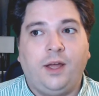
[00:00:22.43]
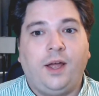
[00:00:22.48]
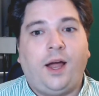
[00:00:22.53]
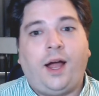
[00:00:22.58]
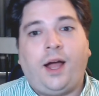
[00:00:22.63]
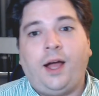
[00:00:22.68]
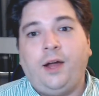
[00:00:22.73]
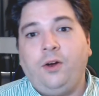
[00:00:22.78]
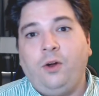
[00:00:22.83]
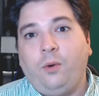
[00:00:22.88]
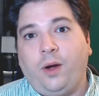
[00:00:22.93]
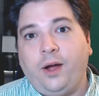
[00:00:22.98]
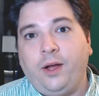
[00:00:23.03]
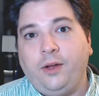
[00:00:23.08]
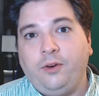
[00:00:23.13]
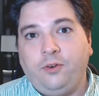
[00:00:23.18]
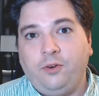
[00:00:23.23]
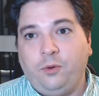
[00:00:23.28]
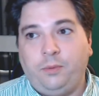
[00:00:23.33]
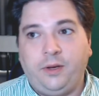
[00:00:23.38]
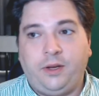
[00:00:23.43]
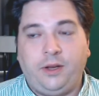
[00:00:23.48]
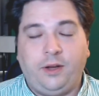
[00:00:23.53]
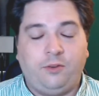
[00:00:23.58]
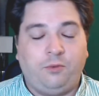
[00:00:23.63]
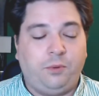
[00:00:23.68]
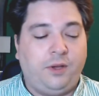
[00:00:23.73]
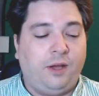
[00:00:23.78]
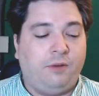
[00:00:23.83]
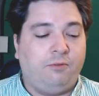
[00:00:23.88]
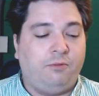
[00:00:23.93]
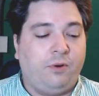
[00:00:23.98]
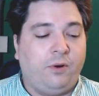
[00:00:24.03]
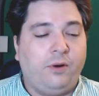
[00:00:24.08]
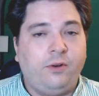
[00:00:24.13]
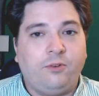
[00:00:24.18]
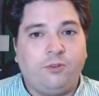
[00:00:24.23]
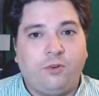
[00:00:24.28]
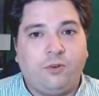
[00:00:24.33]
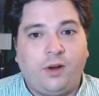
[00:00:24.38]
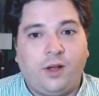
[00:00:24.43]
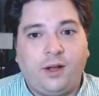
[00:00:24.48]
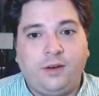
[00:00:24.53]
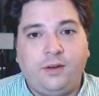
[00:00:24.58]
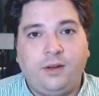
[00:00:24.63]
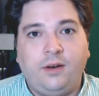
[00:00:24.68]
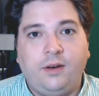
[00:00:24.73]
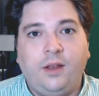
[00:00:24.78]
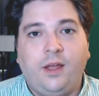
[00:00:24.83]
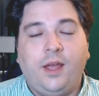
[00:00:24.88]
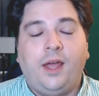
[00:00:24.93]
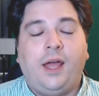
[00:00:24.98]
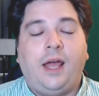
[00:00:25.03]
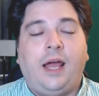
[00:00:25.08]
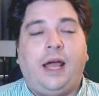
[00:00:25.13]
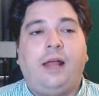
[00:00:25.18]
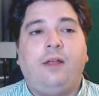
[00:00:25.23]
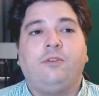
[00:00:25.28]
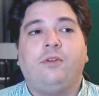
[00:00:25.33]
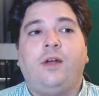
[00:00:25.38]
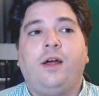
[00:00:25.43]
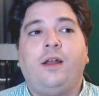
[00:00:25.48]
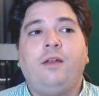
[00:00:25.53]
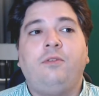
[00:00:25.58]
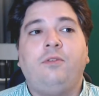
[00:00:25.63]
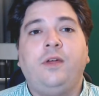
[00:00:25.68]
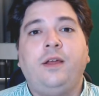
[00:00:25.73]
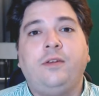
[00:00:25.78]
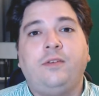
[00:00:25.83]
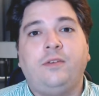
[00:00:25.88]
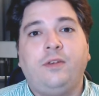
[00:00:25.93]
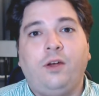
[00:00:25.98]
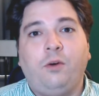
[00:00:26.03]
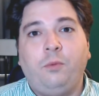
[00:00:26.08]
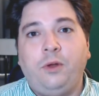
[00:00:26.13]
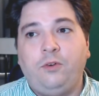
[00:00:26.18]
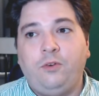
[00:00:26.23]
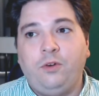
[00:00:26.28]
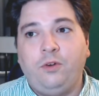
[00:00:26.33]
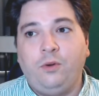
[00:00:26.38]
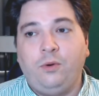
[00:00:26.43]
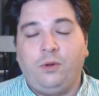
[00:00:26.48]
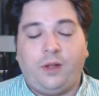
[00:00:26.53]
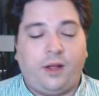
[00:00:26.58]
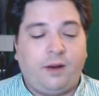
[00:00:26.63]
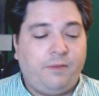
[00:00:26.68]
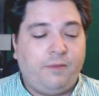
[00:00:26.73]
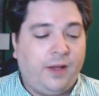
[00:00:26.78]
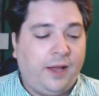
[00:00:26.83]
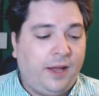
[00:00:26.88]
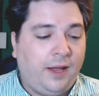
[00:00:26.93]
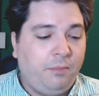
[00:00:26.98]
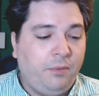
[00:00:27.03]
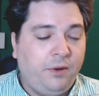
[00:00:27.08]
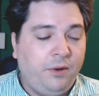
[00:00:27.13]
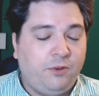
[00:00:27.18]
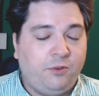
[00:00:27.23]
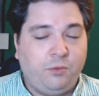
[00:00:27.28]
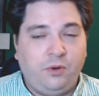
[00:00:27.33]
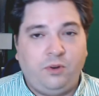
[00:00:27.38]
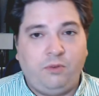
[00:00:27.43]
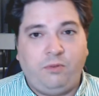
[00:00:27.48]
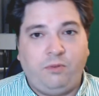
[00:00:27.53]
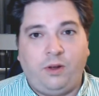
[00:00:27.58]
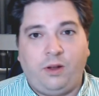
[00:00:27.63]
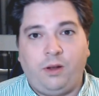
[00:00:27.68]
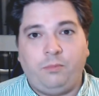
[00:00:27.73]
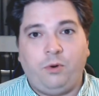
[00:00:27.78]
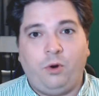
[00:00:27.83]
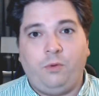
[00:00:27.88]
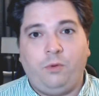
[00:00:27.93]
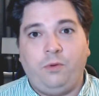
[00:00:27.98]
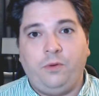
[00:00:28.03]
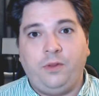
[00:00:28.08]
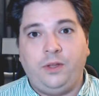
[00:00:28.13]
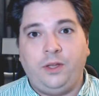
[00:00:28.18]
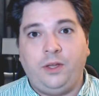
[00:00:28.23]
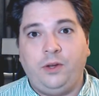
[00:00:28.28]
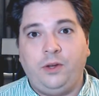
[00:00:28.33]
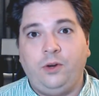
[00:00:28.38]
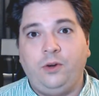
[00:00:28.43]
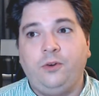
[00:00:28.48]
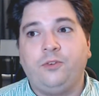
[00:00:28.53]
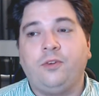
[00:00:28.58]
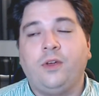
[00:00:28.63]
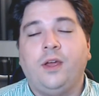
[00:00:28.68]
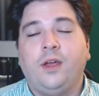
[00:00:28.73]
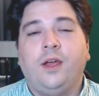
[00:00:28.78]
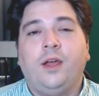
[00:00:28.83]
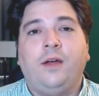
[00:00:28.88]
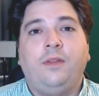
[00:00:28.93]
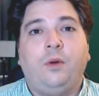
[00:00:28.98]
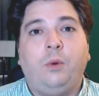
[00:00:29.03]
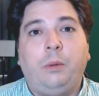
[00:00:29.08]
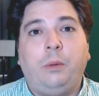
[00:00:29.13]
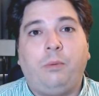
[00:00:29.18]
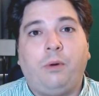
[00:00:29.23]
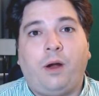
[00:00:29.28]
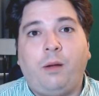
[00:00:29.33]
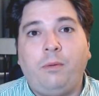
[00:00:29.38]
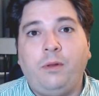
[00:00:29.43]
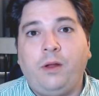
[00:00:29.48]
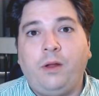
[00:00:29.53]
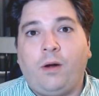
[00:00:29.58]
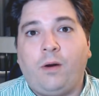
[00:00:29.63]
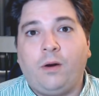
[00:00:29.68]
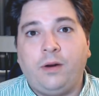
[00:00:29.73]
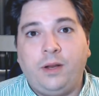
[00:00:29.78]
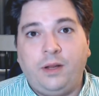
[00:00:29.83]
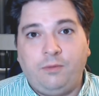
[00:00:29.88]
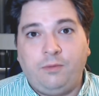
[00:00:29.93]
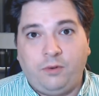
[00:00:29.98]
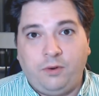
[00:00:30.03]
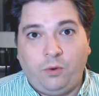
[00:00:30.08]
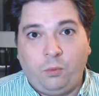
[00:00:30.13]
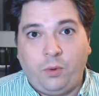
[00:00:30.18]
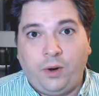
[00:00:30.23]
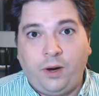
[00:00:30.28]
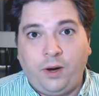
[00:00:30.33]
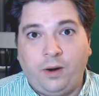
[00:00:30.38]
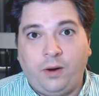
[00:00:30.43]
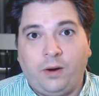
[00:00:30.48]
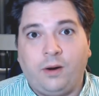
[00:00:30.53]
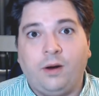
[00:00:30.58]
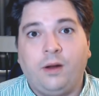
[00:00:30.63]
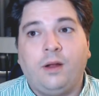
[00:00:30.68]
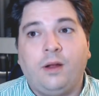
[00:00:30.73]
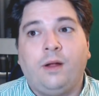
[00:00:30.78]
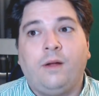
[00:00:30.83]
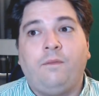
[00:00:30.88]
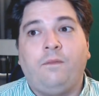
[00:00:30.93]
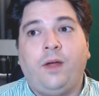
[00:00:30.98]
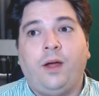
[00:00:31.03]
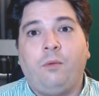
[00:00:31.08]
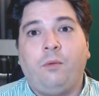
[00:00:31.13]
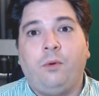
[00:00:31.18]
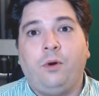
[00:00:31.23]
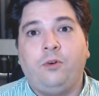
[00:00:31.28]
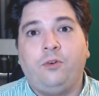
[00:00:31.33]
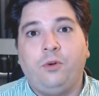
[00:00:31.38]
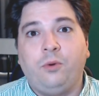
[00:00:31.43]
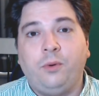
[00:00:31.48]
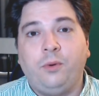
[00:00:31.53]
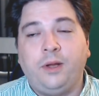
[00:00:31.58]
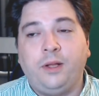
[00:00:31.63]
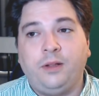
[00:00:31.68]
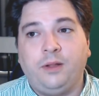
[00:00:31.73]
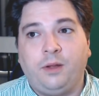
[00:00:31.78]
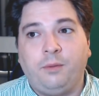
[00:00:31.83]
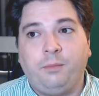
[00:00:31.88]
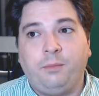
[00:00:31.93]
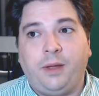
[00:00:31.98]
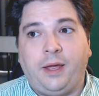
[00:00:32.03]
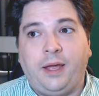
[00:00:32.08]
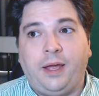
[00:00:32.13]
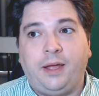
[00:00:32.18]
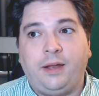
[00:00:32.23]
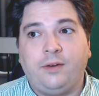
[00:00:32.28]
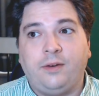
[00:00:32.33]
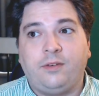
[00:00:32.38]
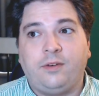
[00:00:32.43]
I know I do because we get very distracted, and there's a lot of things that we do, a lot of habits we developed over the years that we probably aren't even aware that we're doing them, and